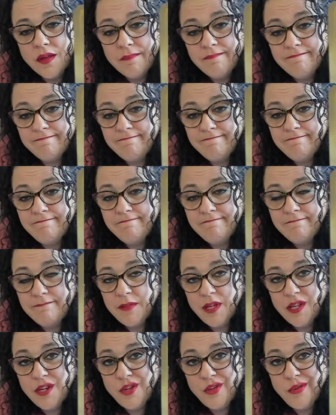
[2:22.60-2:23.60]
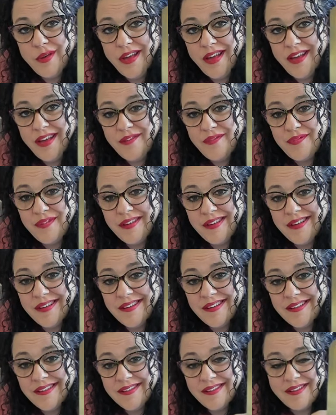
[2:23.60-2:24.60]
And you have
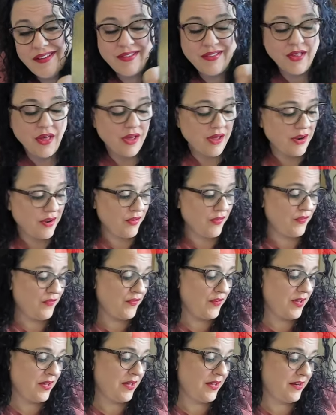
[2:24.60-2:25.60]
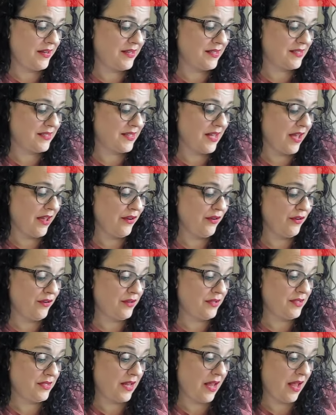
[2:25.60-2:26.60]
a lot of
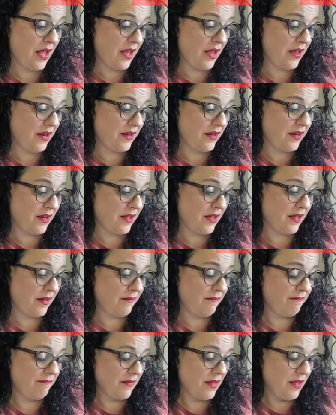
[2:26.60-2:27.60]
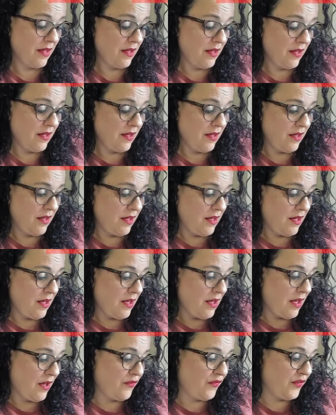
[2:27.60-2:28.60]
desires, and
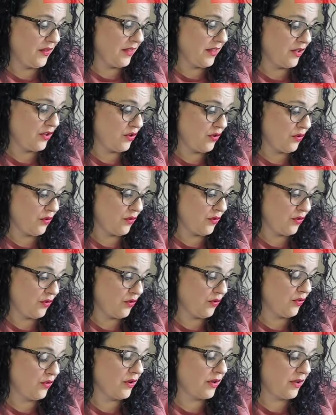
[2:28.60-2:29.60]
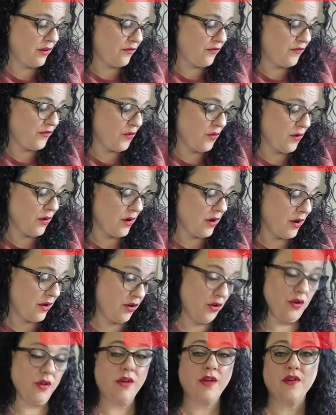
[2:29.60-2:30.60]
I feel like you're looking for
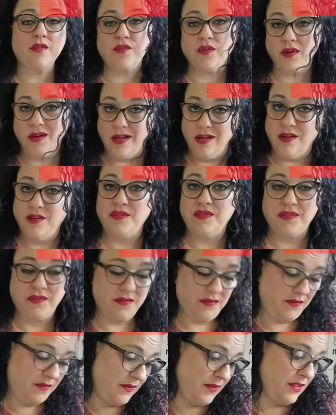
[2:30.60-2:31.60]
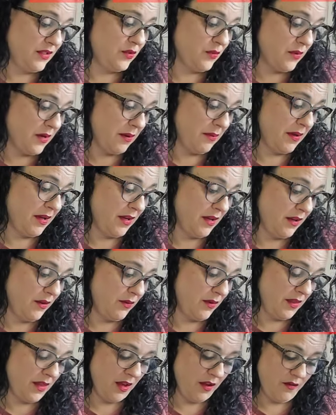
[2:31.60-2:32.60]
love, is what I'm getting
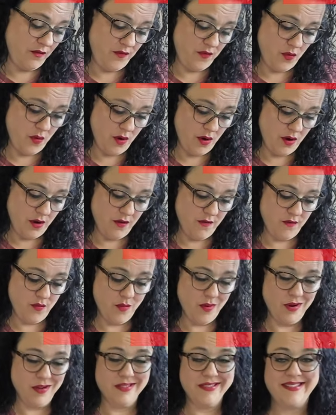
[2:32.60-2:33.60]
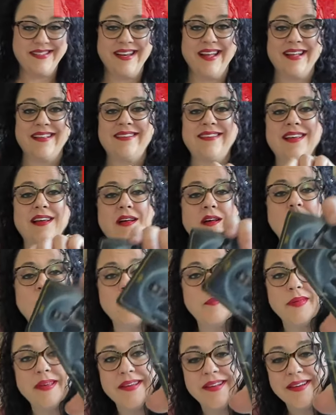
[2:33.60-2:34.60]
with that four of wands. La
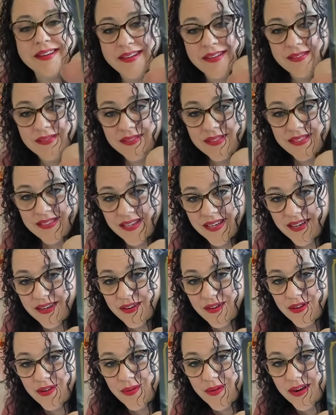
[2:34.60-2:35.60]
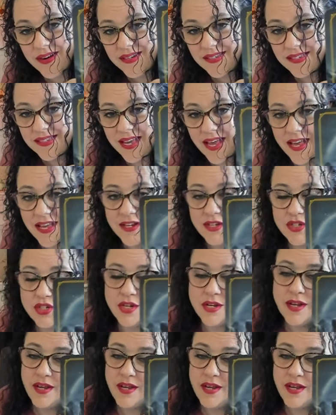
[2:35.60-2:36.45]
tempérance. Here you are, Sag.